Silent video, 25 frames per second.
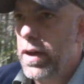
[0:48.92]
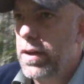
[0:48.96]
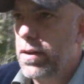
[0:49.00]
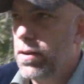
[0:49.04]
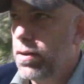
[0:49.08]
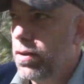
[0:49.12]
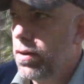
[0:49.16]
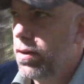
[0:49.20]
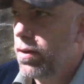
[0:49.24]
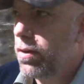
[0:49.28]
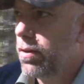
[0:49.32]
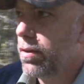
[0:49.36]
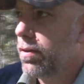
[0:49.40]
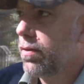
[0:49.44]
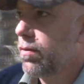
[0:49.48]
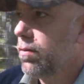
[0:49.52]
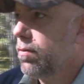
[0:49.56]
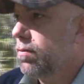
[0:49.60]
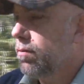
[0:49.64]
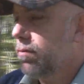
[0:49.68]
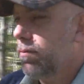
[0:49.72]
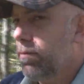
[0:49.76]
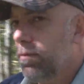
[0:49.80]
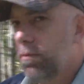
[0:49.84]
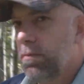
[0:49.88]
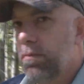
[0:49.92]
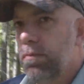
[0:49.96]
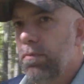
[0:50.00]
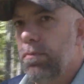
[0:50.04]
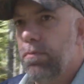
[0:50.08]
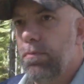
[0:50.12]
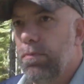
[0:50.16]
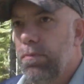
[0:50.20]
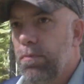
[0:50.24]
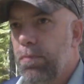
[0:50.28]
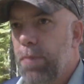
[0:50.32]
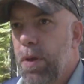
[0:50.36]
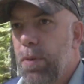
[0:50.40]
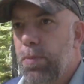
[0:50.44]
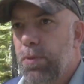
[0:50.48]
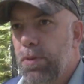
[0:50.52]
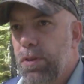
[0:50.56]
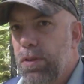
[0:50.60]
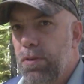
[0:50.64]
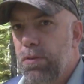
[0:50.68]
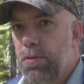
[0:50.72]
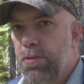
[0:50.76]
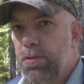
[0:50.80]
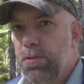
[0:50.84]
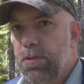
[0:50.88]
I'd heard people
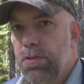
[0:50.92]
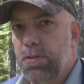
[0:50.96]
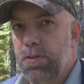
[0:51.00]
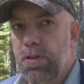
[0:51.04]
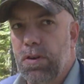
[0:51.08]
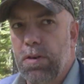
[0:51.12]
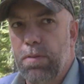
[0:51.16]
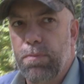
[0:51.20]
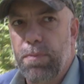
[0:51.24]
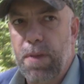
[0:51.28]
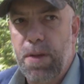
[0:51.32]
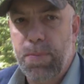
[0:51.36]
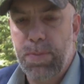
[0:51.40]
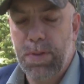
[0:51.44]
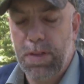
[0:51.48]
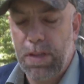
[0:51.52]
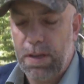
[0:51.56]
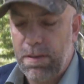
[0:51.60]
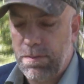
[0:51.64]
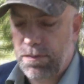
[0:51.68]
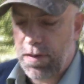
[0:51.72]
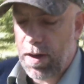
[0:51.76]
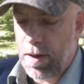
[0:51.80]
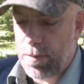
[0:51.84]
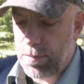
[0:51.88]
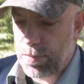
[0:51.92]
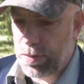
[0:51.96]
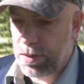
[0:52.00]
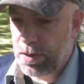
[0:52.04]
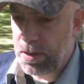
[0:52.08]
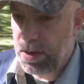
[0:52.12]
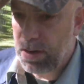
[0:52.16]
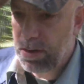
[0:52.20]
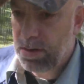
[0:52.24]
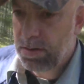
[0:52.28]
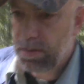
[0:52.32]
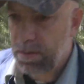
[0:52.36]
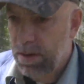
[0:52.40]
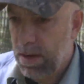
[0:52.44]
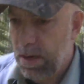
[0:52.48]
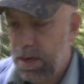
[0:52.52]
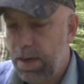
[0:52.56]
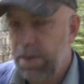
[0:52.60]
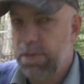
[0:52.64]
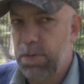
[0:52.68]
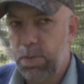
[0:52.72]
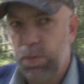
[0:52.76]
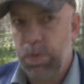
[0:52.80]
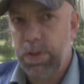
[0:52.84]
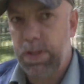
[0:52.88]
use the term maple leaf up, and I
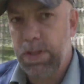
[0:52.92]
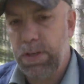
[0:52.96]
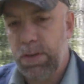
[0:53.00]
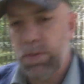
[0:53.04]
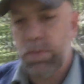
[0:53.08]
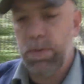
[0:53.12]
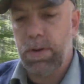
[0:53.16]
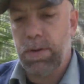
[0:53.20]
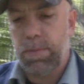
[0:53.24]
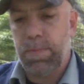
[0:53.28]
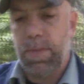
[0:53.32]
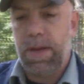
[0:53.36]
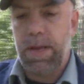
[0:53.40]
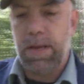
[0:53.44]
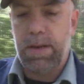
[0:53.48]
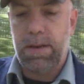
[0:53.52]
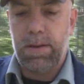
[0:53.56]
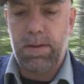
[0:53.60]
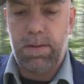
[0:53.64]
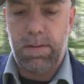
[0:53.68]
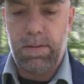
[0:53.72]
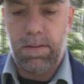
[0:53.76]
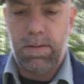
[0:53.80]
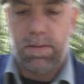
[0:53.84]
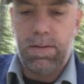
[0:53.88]
never really knew what it meant.